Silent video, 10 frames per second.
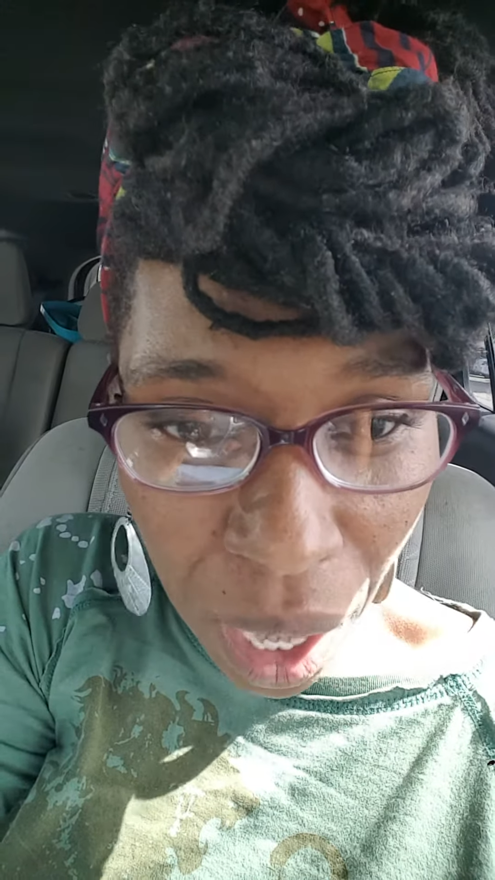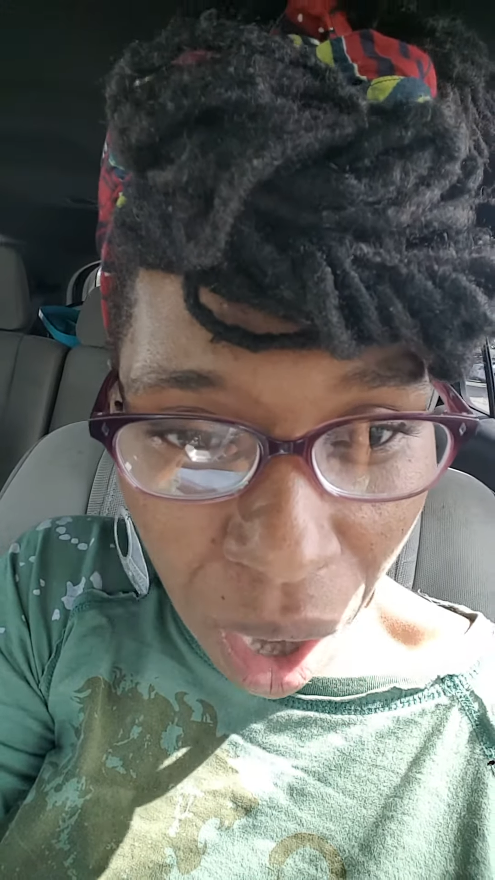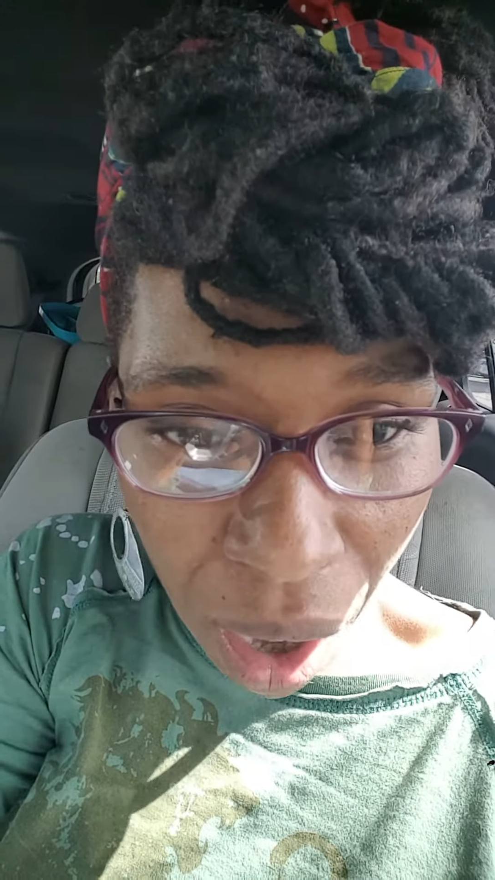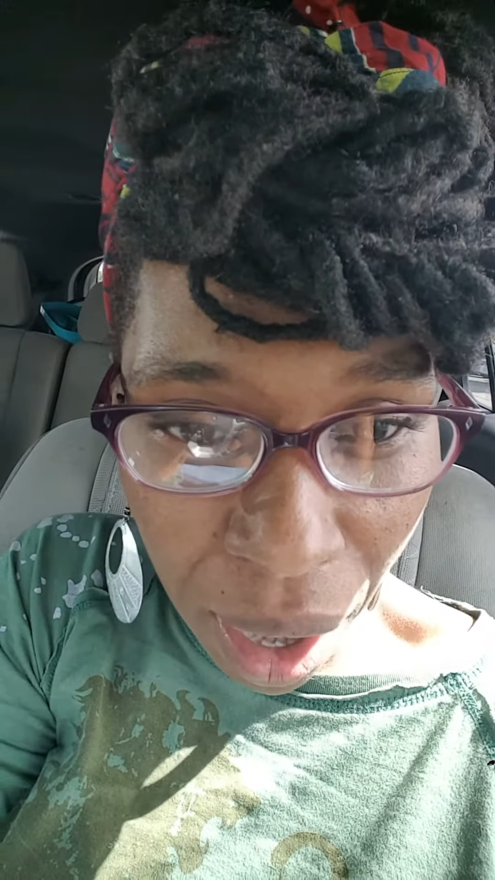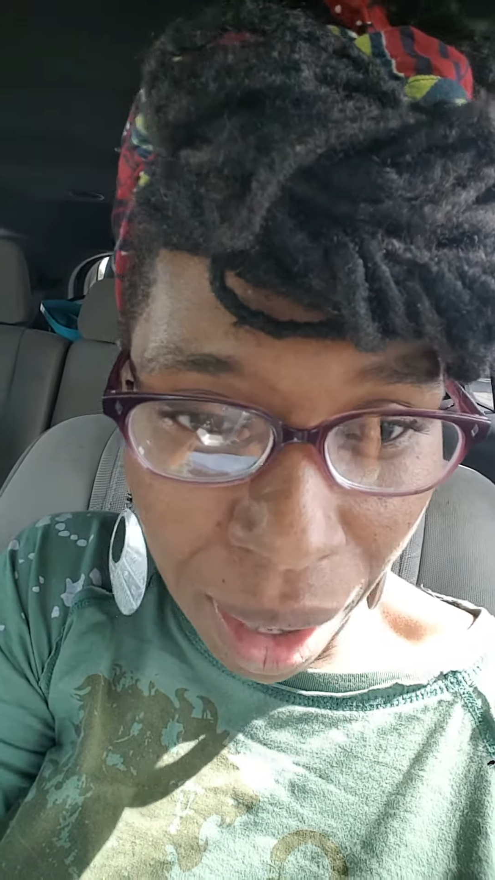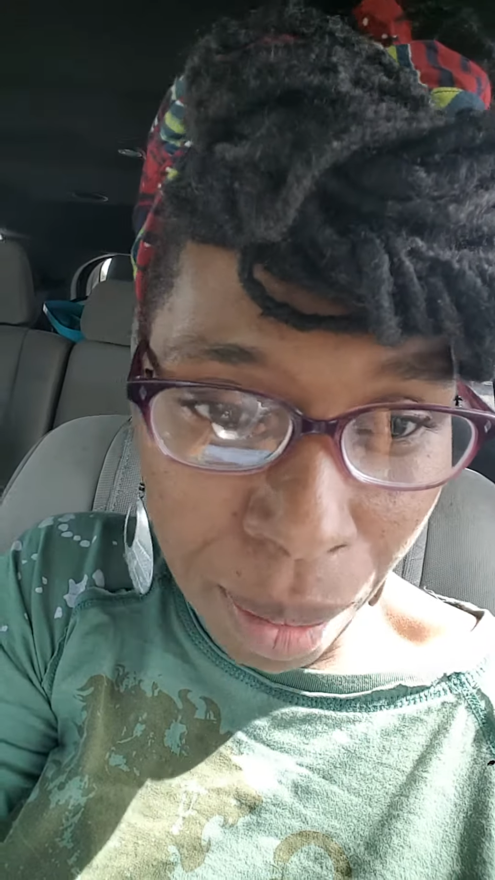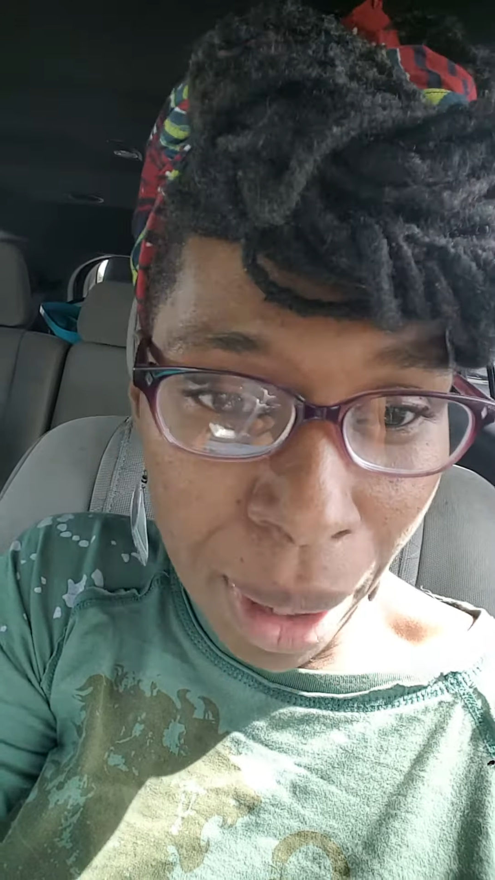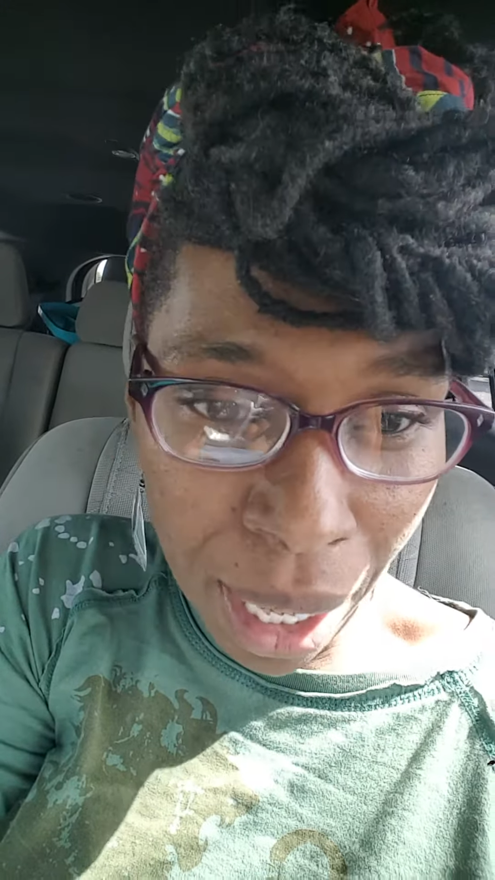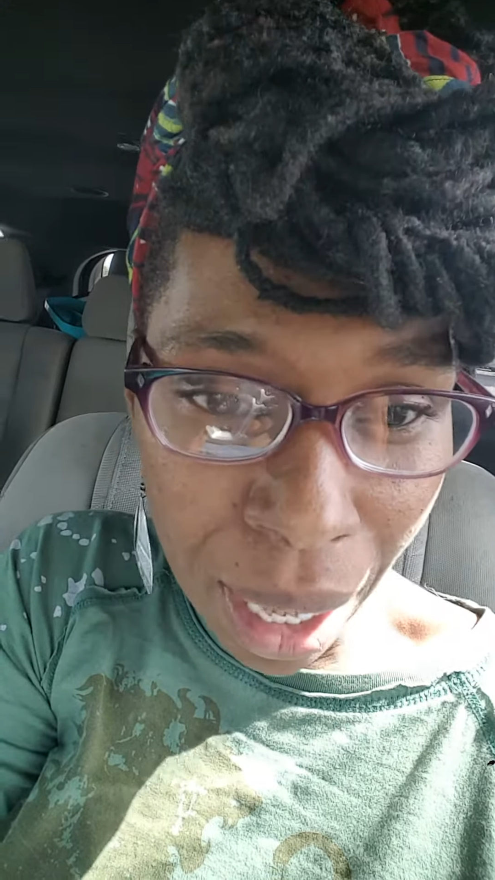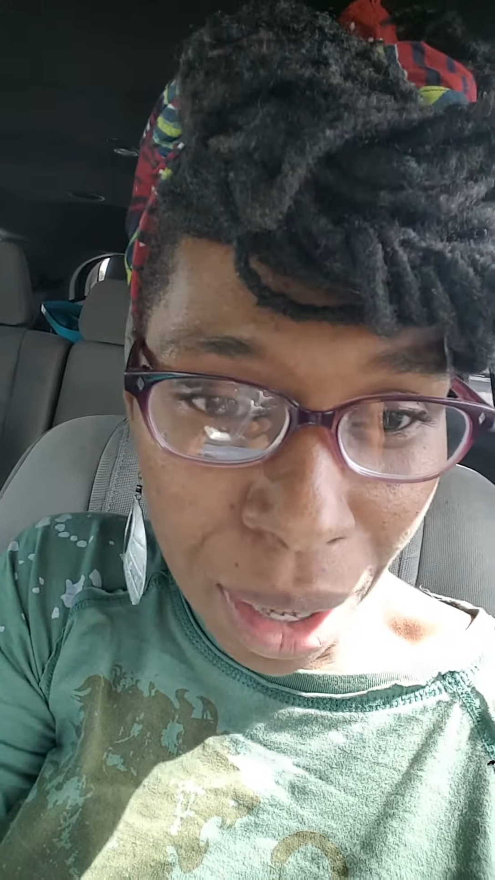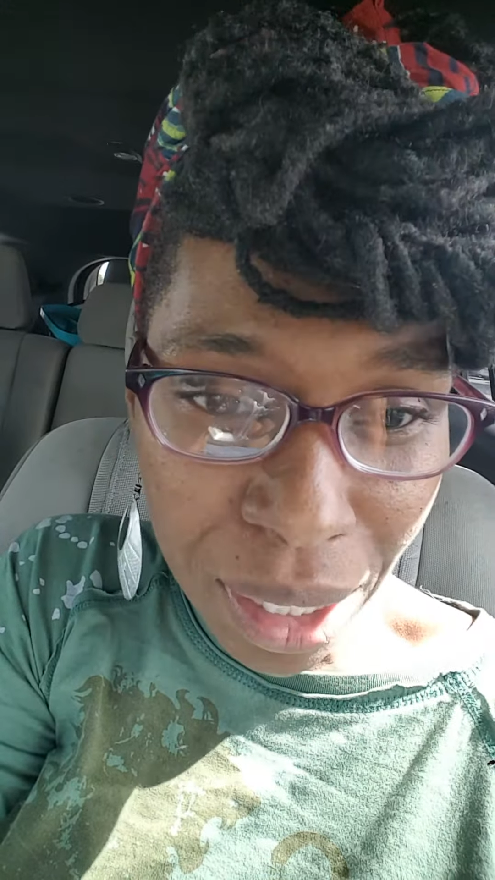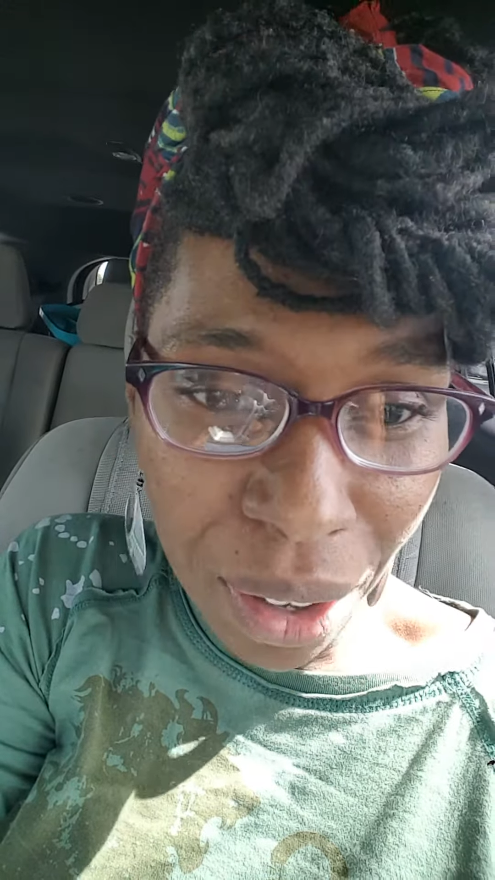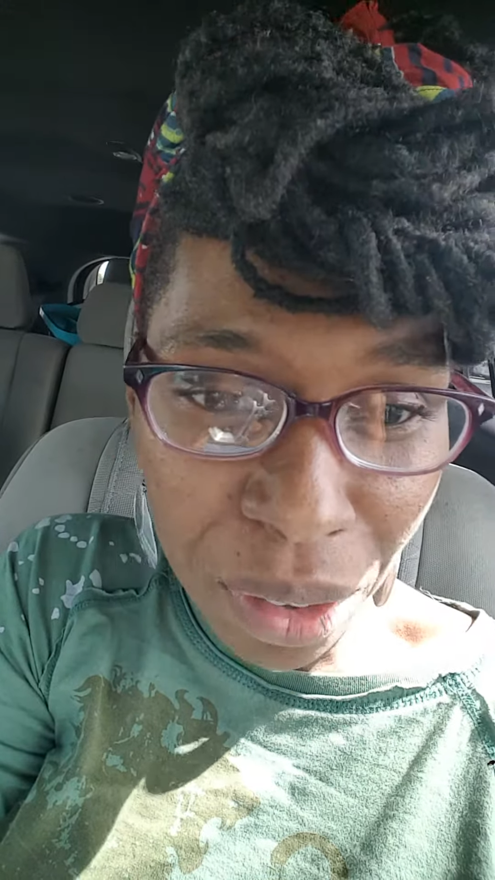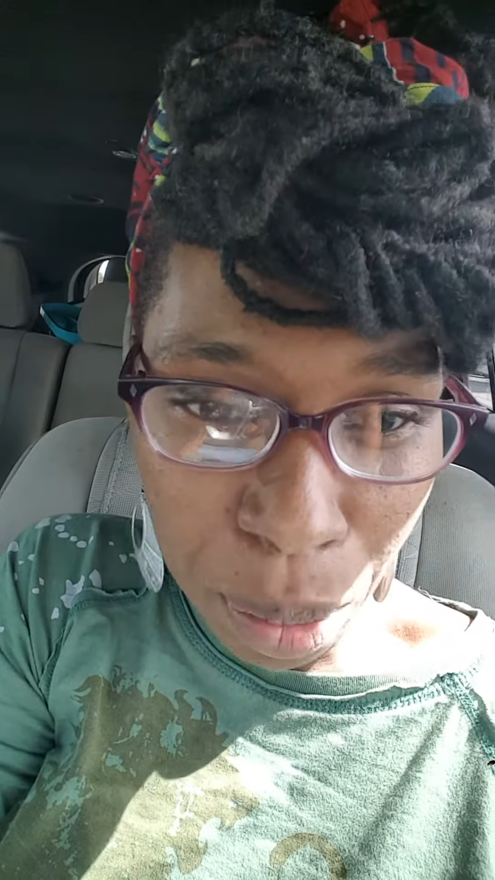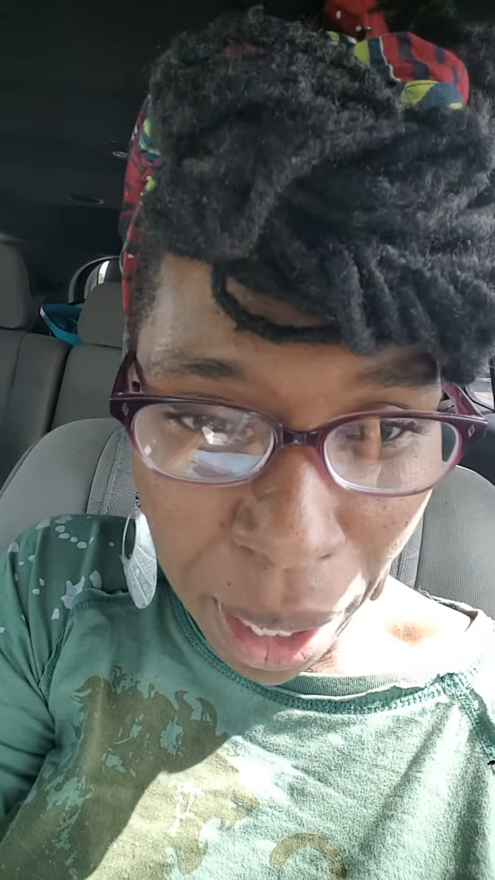are and make
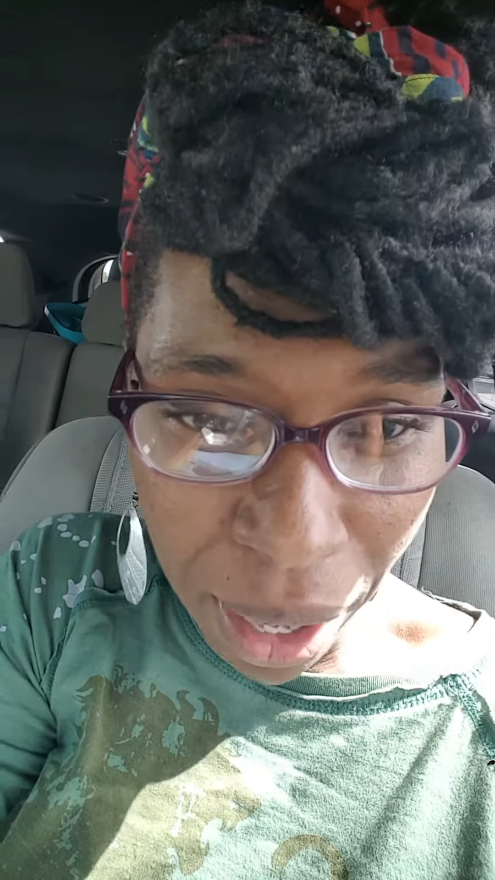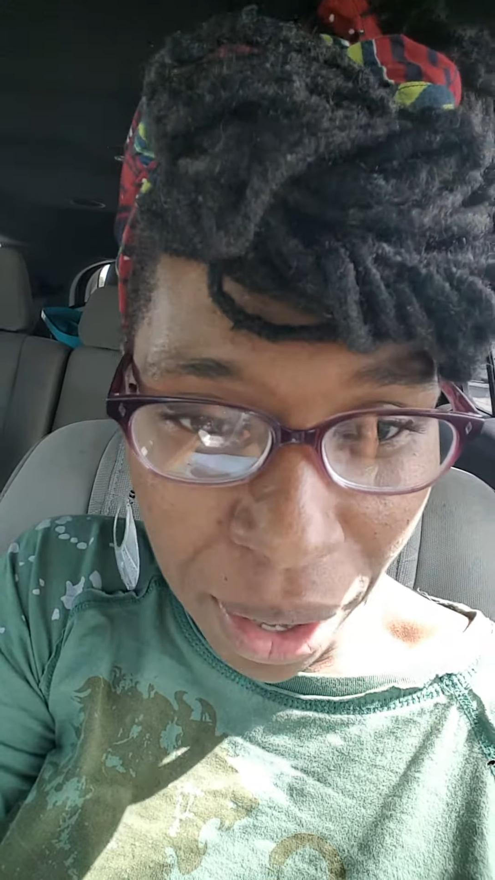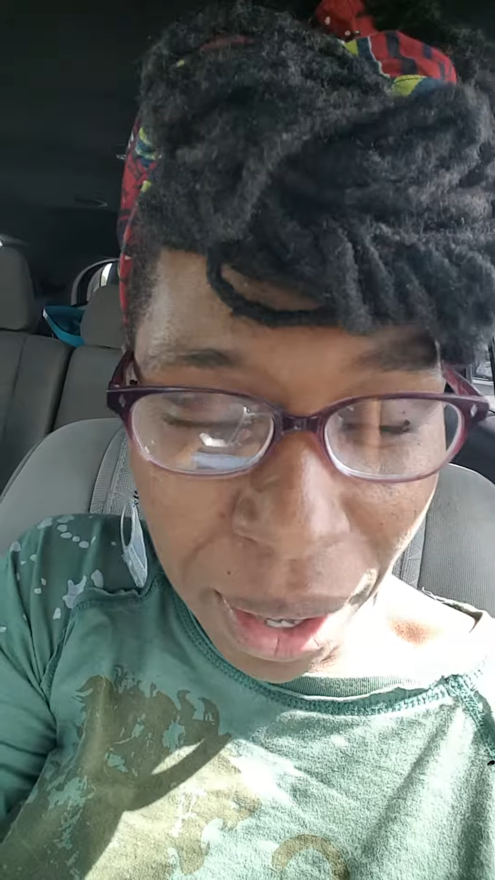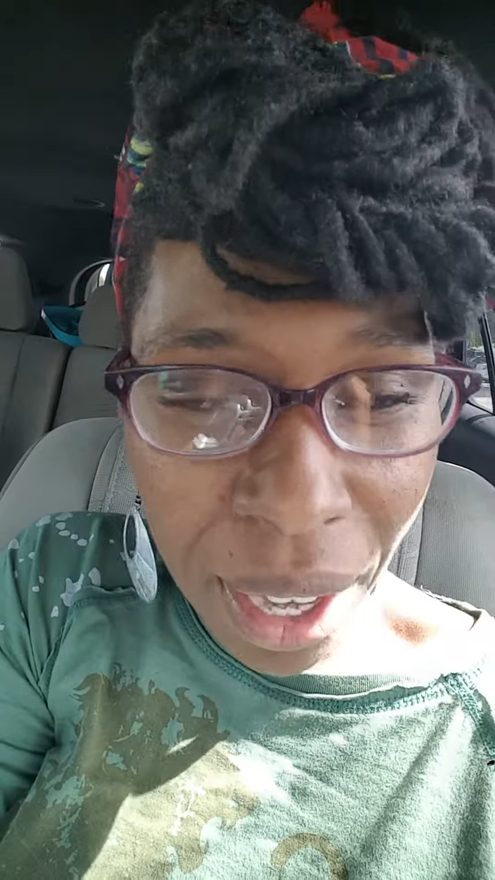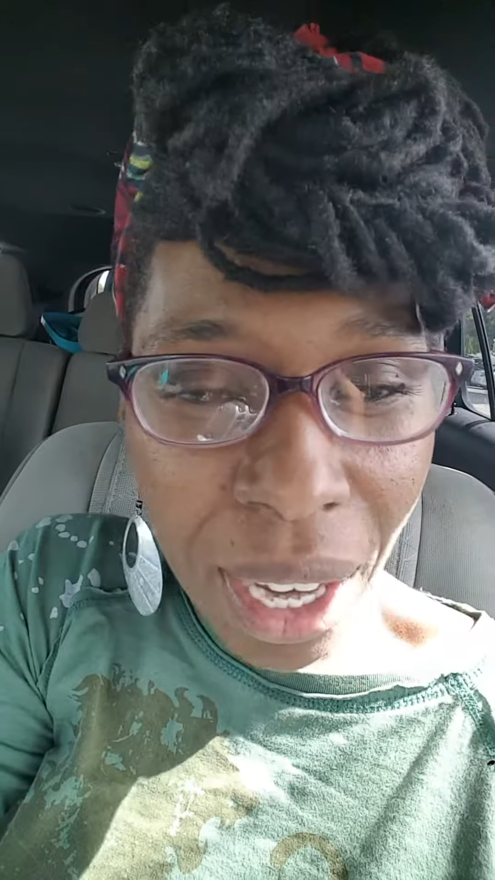ourselves better.